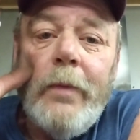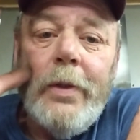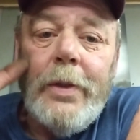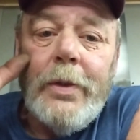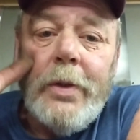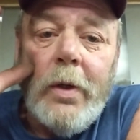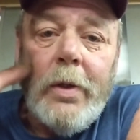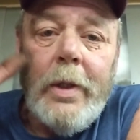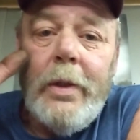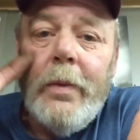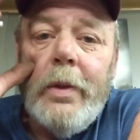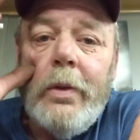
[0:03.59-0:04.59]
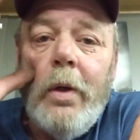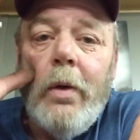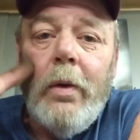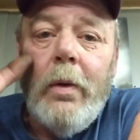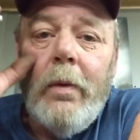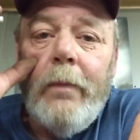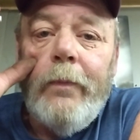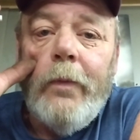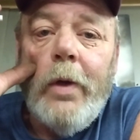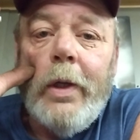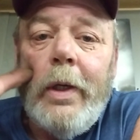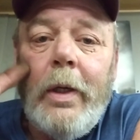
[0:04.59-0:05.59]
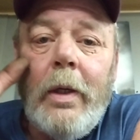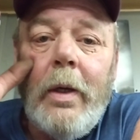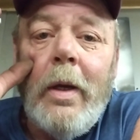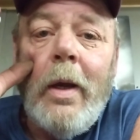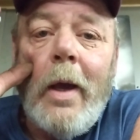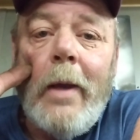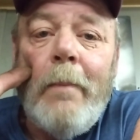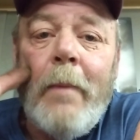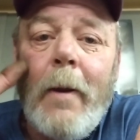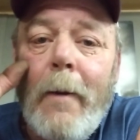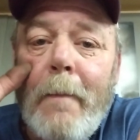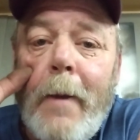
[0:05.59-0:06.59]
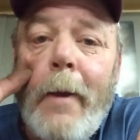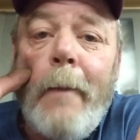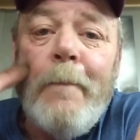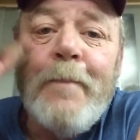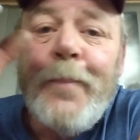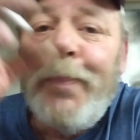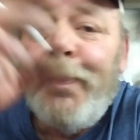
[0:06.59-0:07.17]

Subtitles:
this has turned into a total freaking nightmare, man.